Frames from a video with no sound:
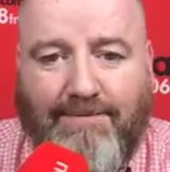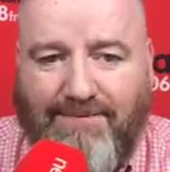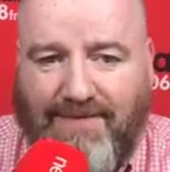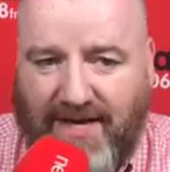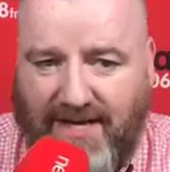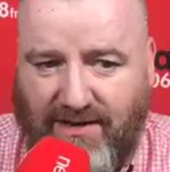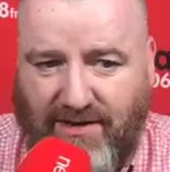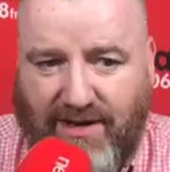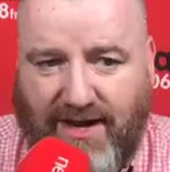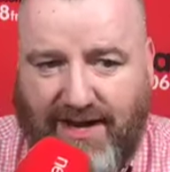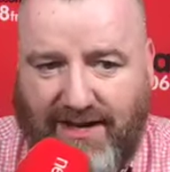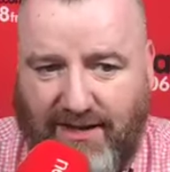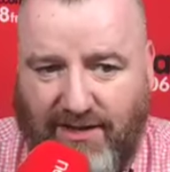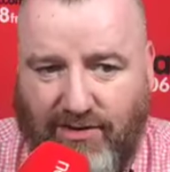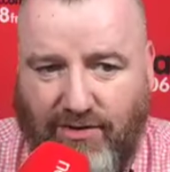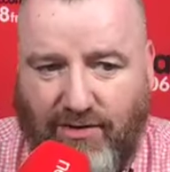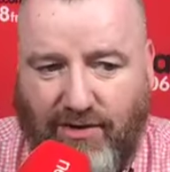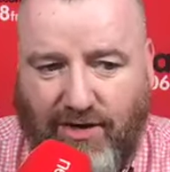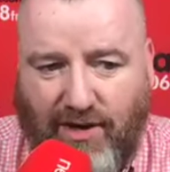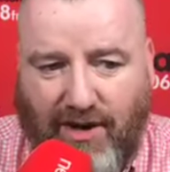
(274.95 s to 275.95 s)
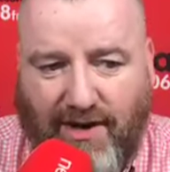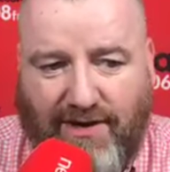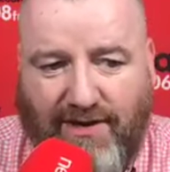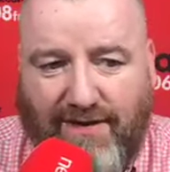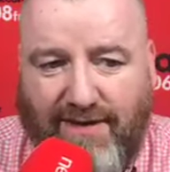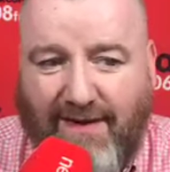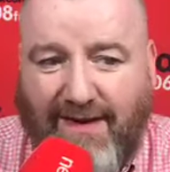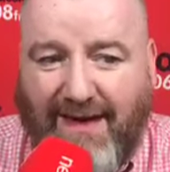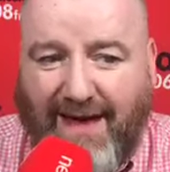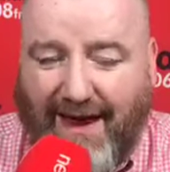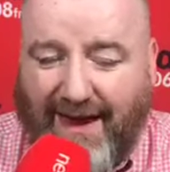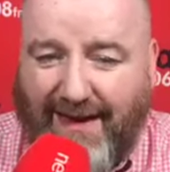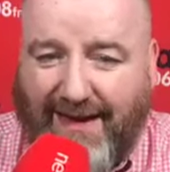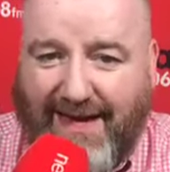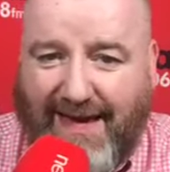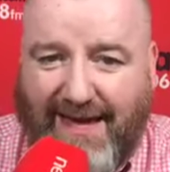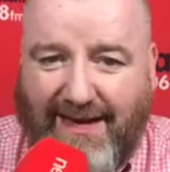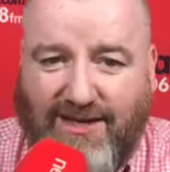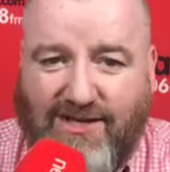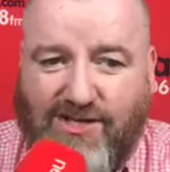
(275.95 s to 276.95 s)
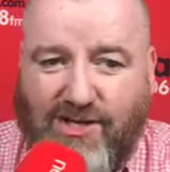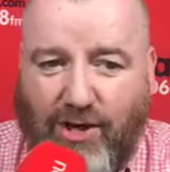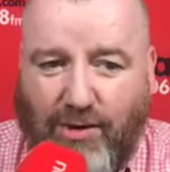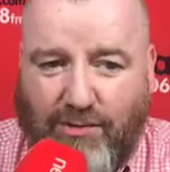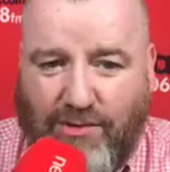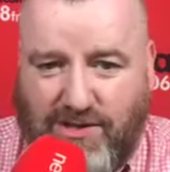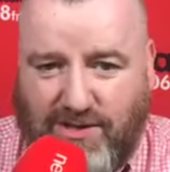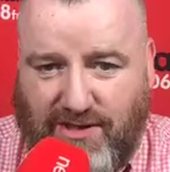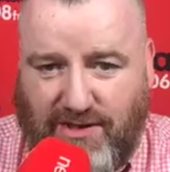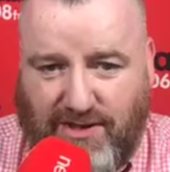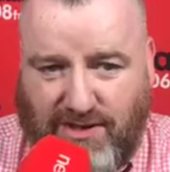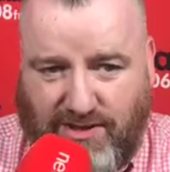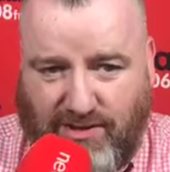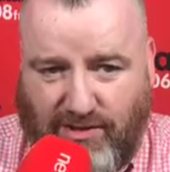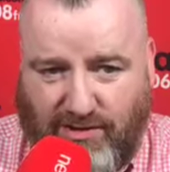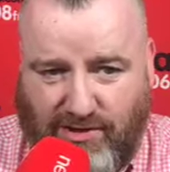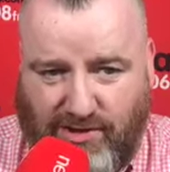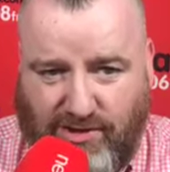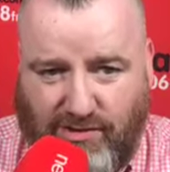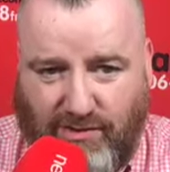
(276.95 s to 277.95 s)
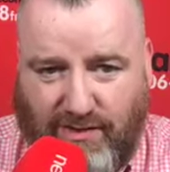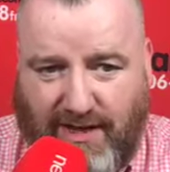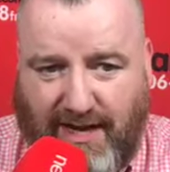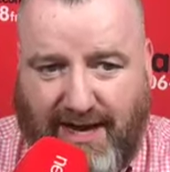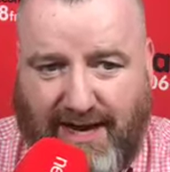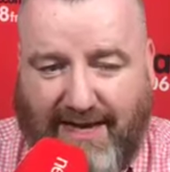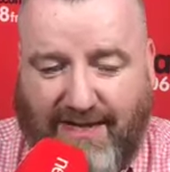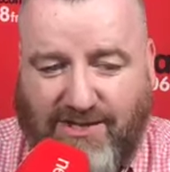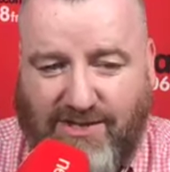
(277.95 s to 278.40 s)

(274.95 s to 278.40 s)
Then you let it cook out. And again, it's always to the touch, okay?